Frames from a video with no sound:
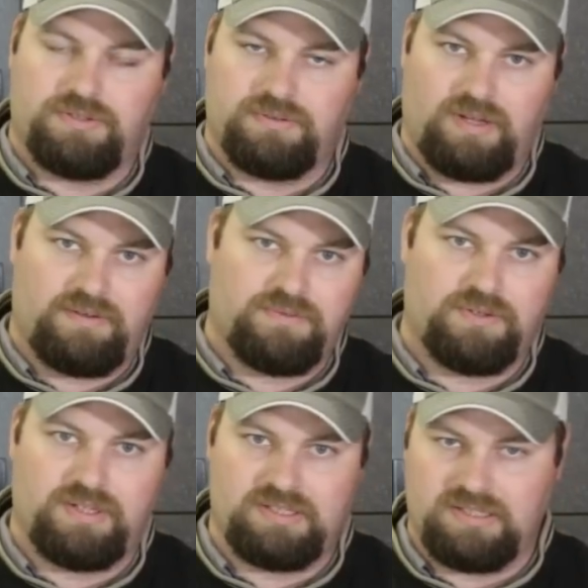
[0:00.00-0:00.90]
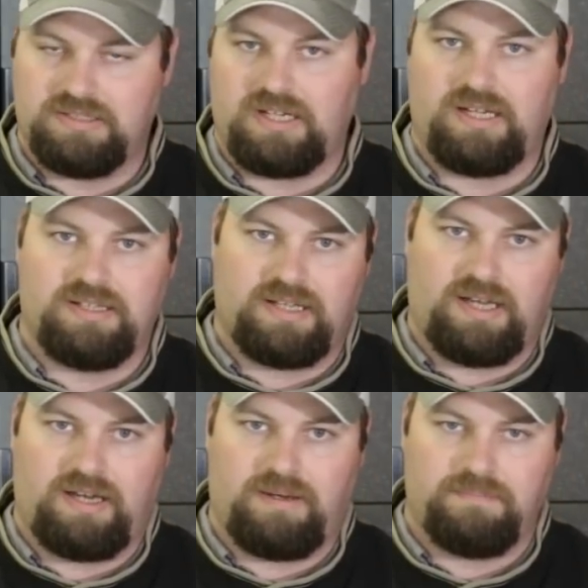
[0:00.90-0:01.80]
your lever that's inside the
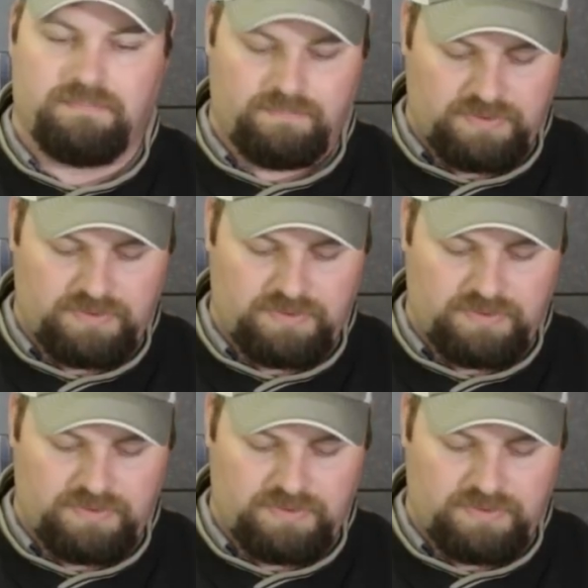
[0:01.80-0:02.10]
cab,